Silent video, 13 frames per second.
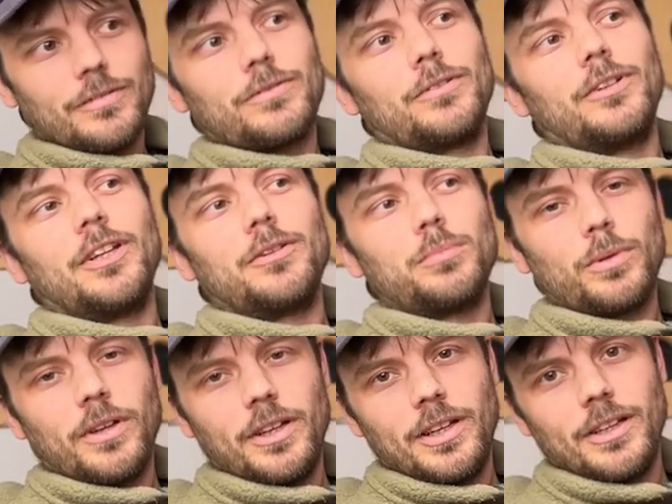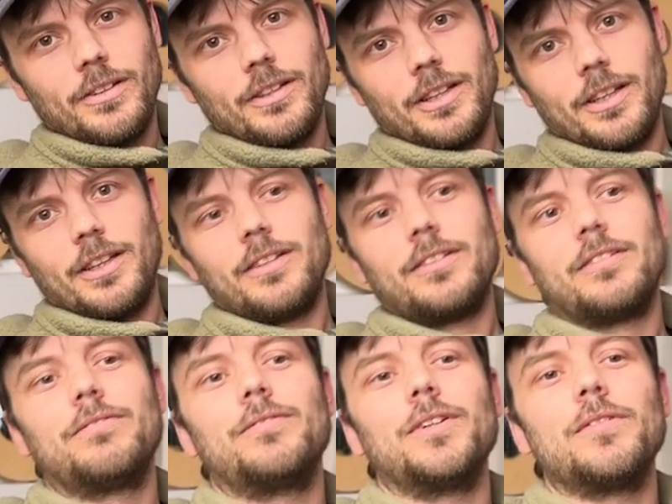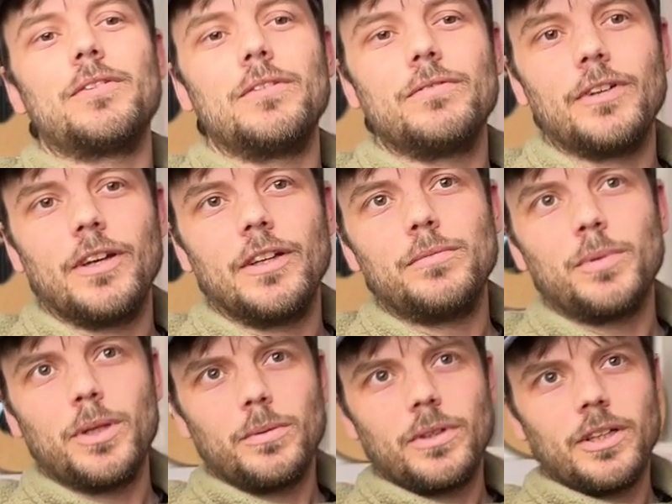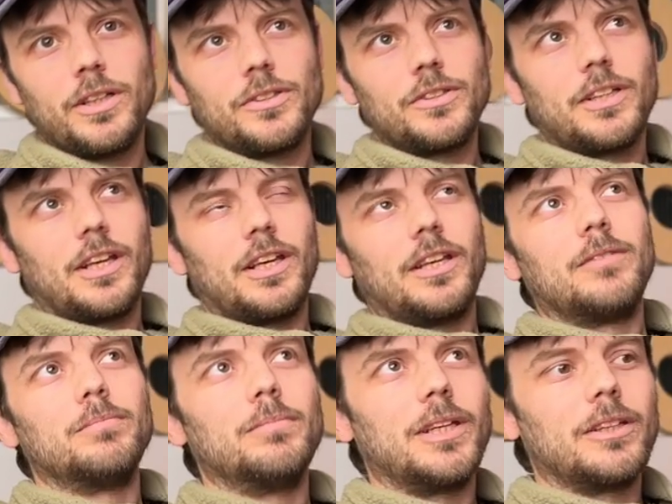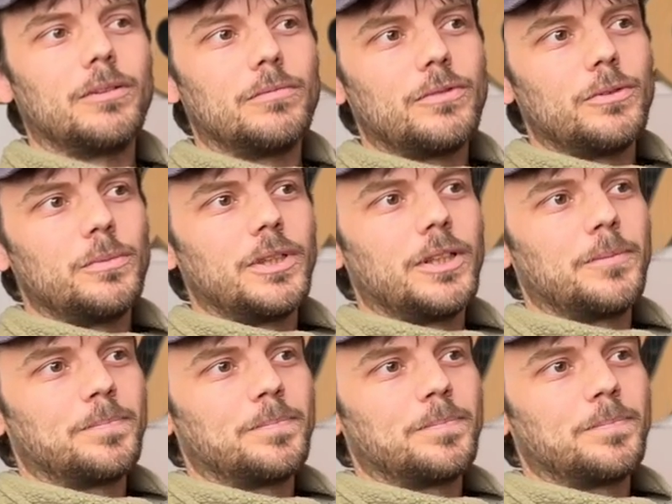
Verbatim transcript: for another brand out there. 55 by 100A. Make them for me.